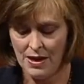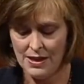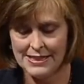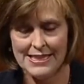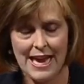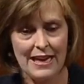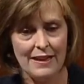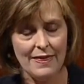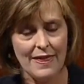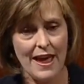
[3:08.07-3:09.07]

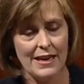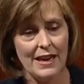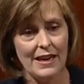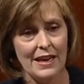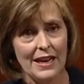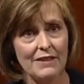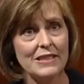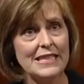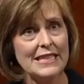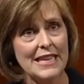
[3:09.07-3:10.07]
say that
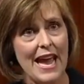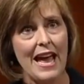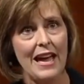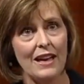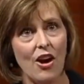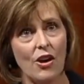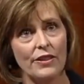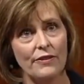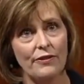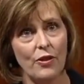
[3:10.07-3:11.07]
even today,
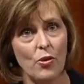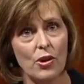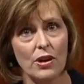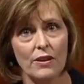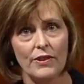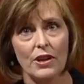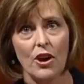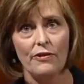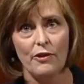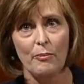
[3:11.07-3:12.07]
on the floor of the
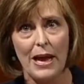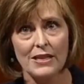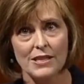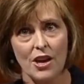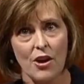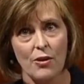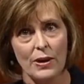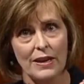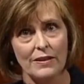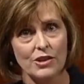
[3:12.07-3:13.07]
Gulf of Mexico,
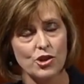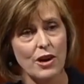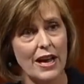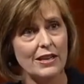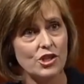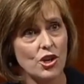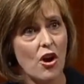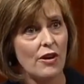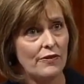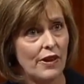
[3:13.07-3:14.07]
in the trench
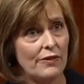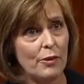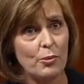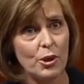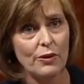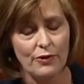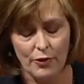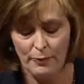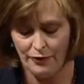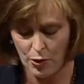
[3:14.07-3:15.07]
off of the
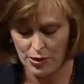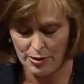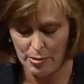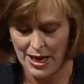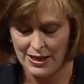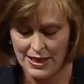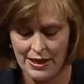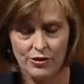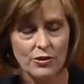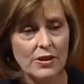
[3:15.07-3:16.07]
beautiful Florida
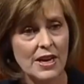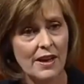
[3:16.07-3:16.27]
Panhandle,